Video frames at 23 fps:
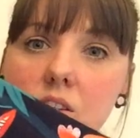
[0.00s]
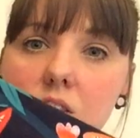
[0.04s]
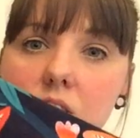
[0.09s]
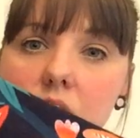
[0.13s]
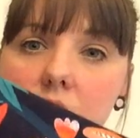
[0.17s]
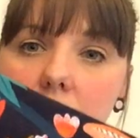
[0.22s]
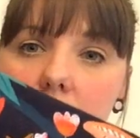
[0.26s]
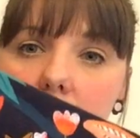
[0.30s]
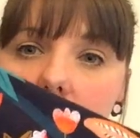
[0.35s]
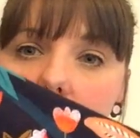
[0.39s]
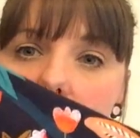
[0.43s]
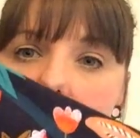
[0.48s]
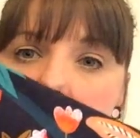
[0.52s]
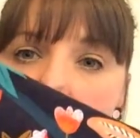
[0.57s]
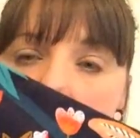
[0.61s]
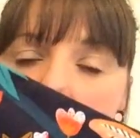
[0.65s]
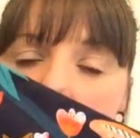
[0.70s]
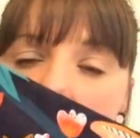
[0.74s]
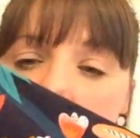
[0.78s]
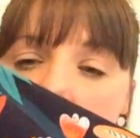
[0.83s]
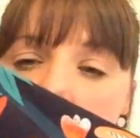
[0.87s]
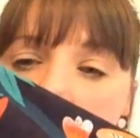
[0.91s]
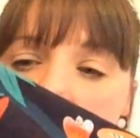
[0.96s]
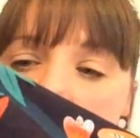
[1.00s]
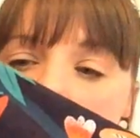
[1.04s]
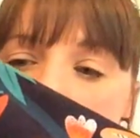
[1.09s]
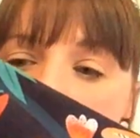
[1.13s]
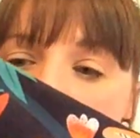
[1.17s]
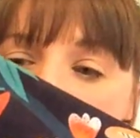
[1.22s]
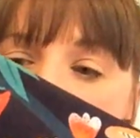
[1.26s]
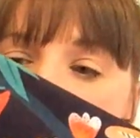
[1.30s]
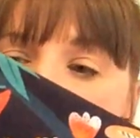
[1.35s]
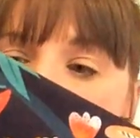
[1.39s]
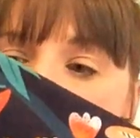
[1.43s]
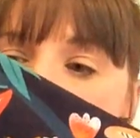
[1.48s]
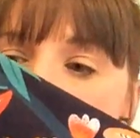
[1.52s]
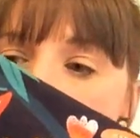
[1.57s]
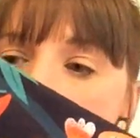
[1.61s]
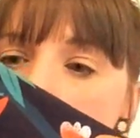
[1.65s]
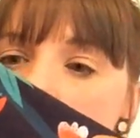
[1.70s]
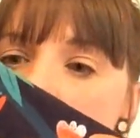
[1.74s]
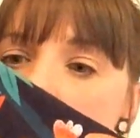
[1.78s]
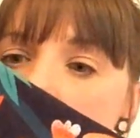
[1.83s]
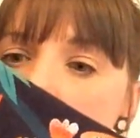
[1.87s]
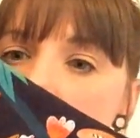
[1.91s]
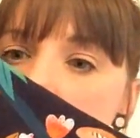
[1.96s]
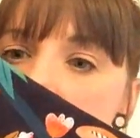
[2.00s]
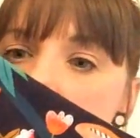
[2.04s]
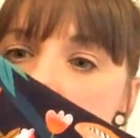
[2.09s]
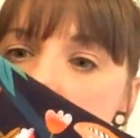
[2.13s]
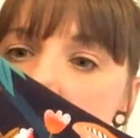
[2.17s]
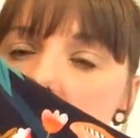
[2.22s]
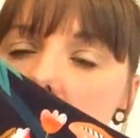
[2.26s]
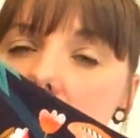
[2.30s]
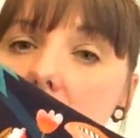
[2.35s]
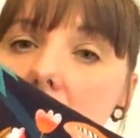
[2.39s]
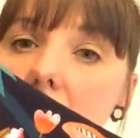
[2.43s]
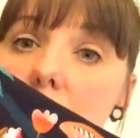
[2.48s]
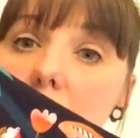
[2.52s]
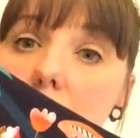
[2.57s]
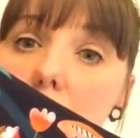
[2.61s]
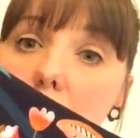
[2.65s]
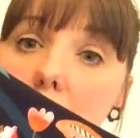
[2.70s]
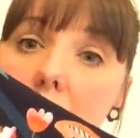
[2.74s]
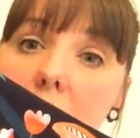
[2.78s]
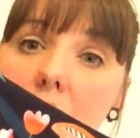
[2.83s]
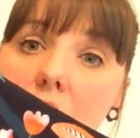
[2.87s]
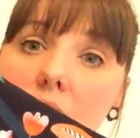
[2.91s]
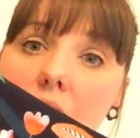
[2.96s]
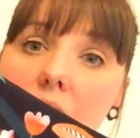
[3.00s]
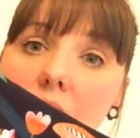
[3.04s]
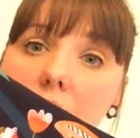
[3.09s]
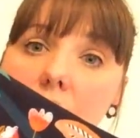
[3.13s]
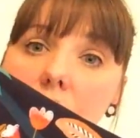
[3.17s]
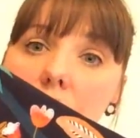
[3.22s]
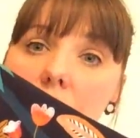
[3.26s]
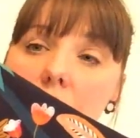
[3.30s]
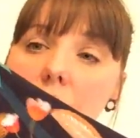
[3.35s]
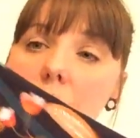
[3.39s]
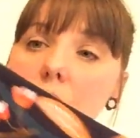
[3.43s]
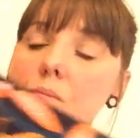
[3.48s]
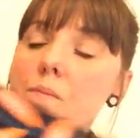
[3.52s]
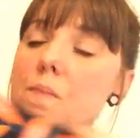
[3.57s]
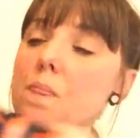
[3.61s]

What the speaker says: Just look at those colours, so nice. It's a navy background